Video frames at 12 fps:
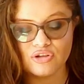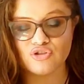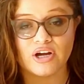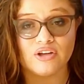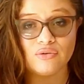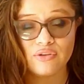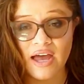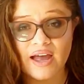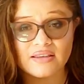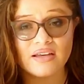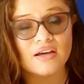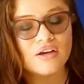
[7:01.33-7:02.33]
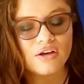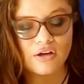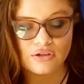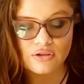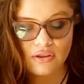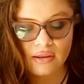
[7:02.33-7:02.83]
try and do that.
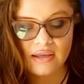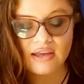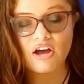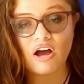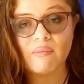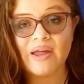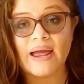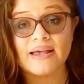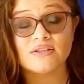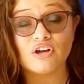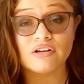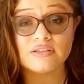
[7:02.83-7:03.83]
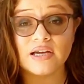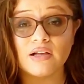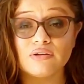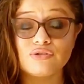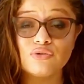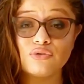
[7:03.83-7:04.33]
So then they come and ask
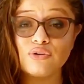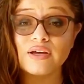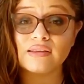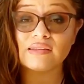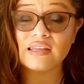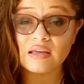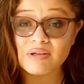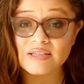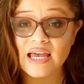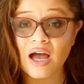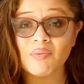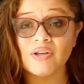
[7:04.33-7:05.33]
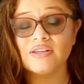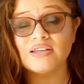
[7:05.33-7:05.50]
Donatello to look at the demon tablet.